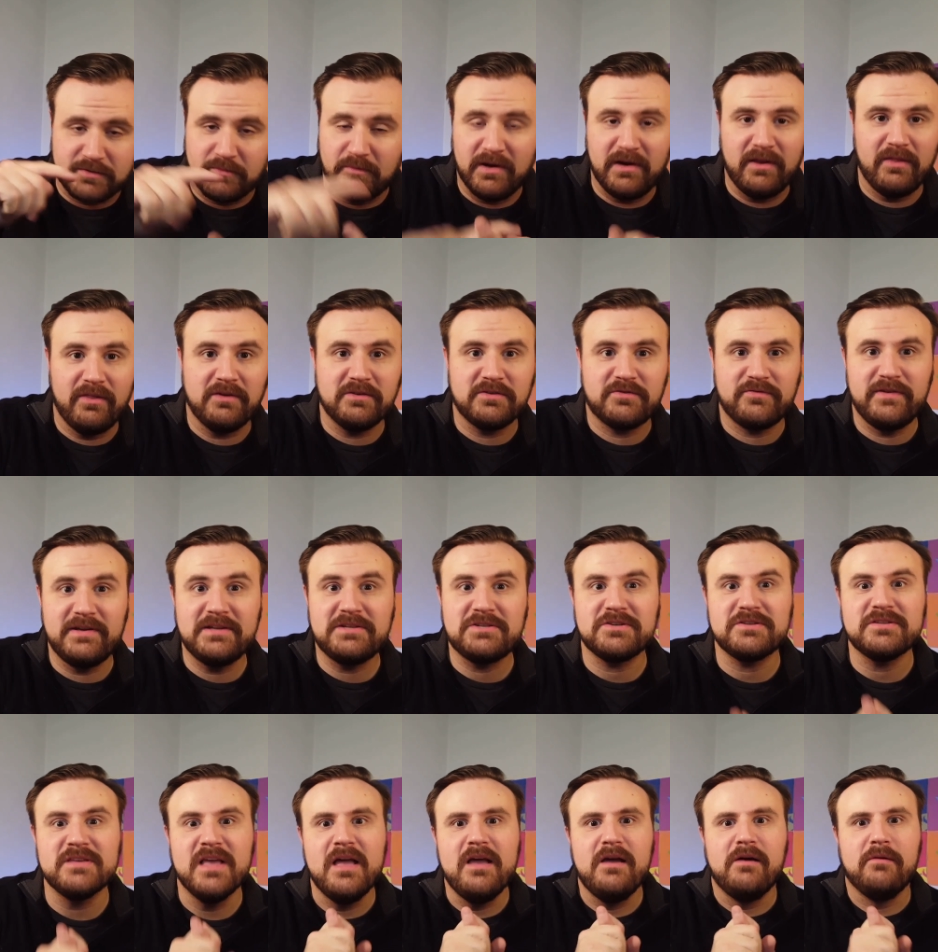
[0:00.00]
And one of those
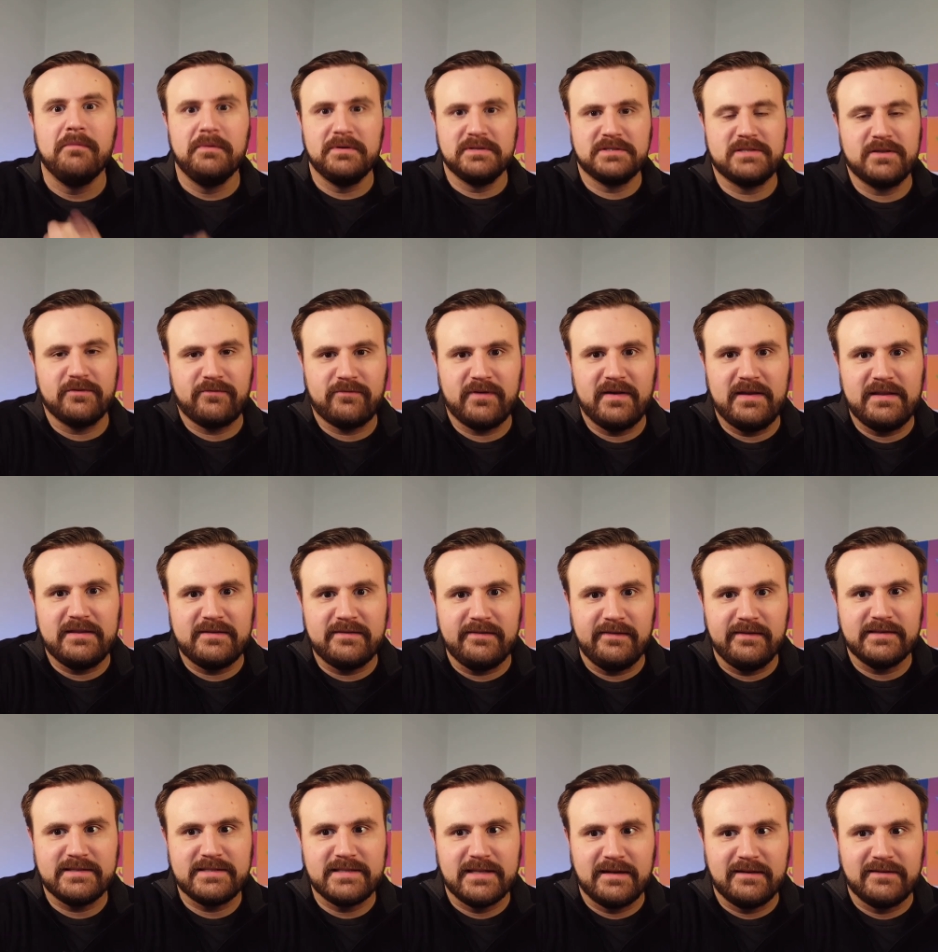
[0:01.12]
features was the friends
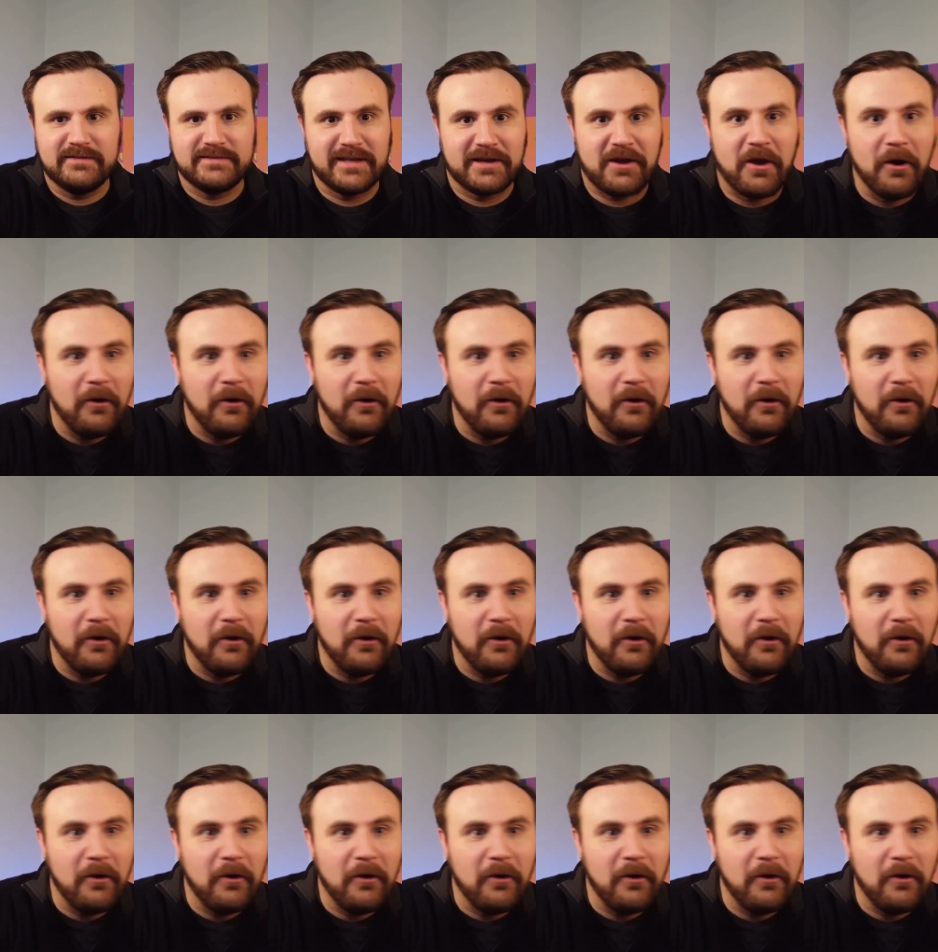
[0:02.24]
list, and I was